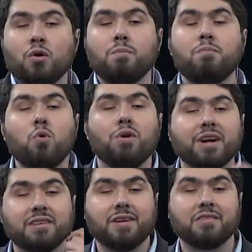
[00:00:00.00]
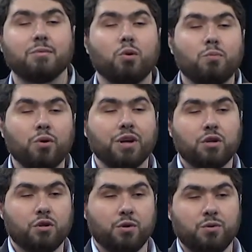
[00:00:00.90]
more accessible, more
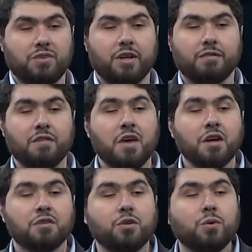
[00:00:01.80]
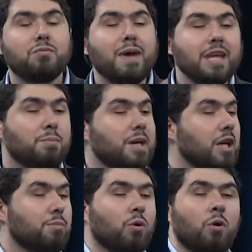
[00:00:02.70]
inclusive to as many
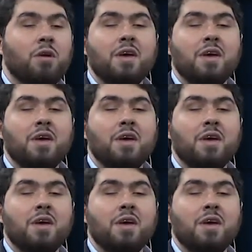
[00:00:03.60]
people